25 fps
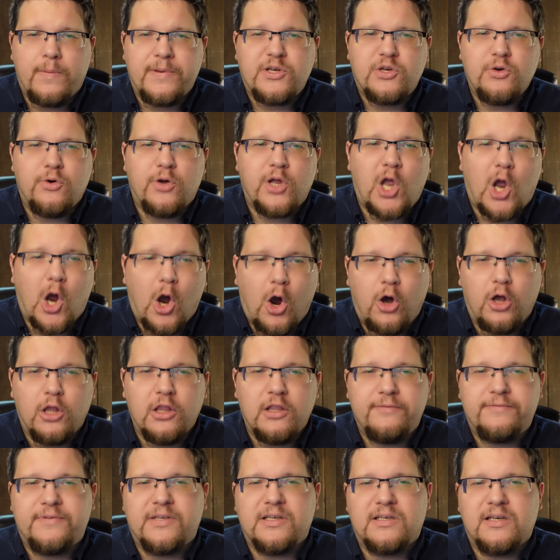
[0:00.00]
be doing
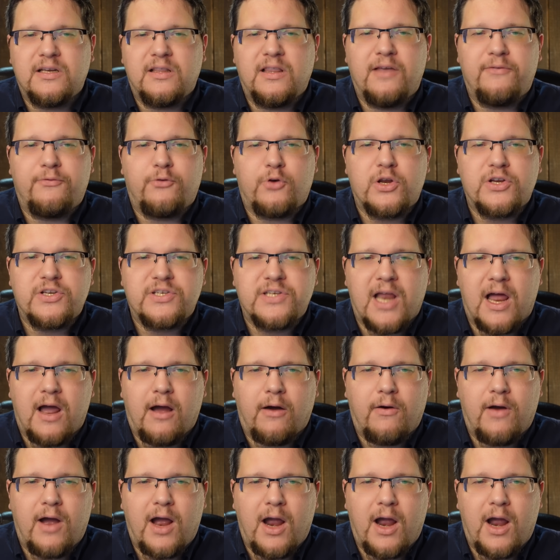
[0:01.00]
all of the deliveries now.